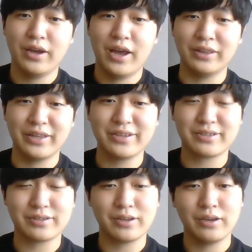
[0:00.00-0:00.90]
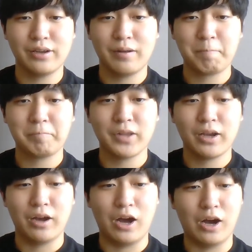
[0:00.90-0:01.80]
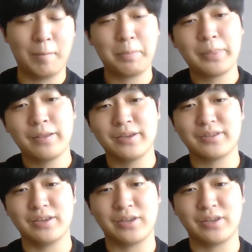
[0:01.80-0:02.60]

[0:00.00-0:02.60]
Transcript: And this is